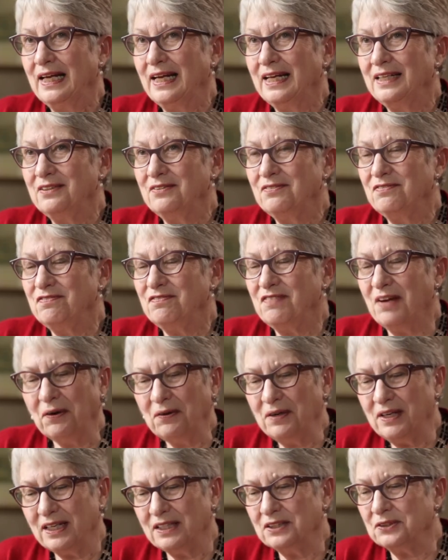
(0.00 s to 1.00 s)
And
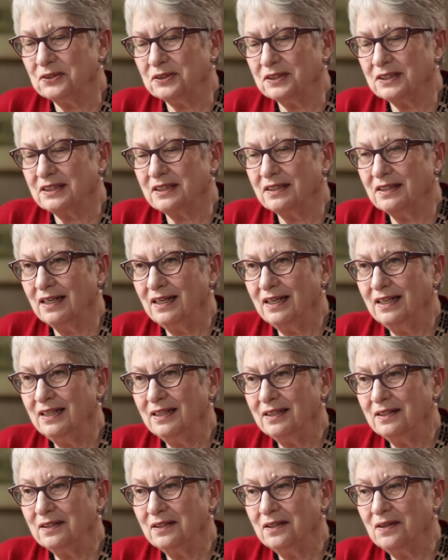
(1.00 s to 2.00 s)
very
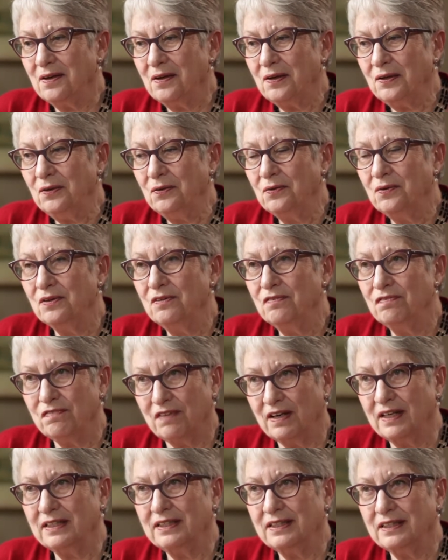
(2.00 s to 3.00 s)
interestingly, you can
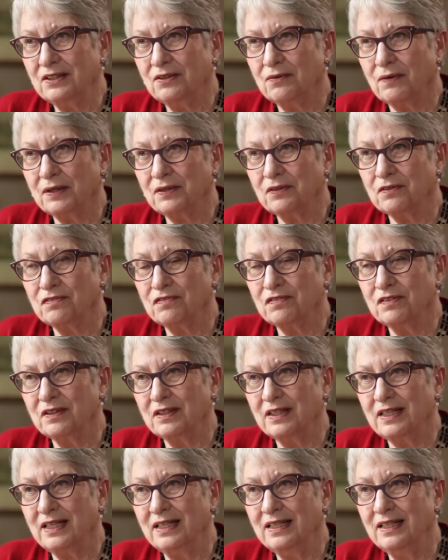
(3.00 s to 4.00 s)
find it quite
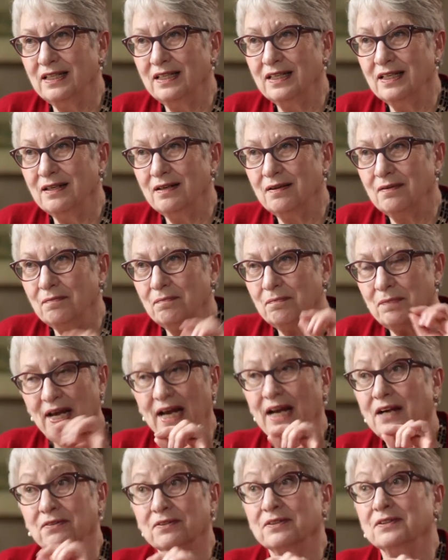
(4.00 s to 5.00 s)
often in
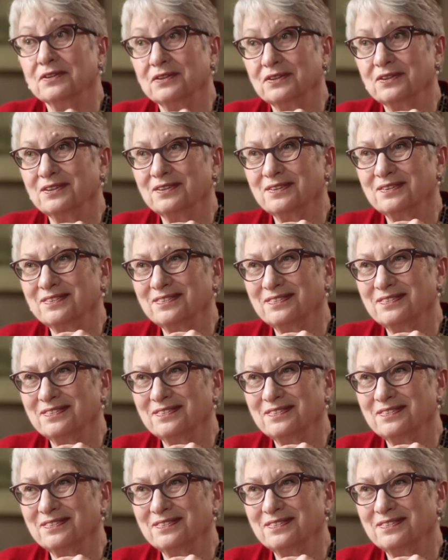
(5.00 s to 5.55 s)
parents